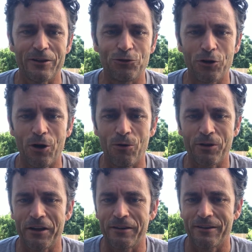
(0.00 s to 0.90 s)

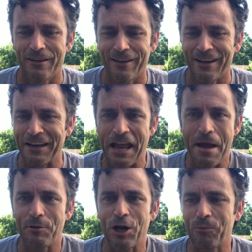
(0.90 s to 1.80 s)
joke and
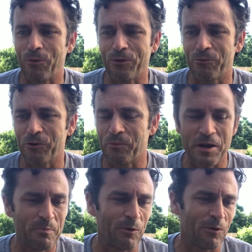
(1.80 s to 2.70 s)
ham it up with
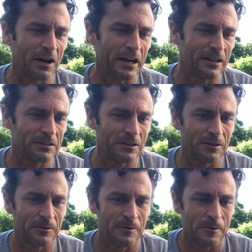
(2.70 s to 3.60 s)
people. And I got
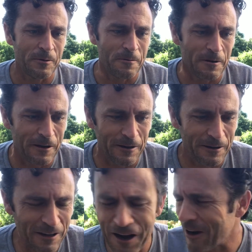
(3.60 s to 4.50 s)
to
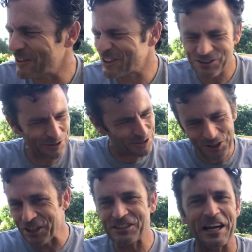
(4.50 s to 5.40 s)
It's
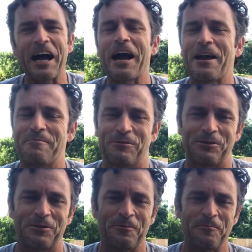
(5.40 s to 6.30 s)
good
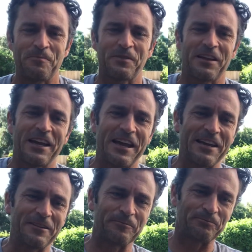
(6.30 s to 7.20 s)
times.
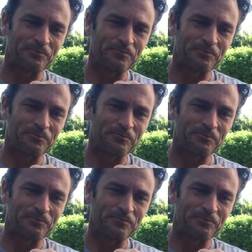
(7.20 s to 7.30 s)
And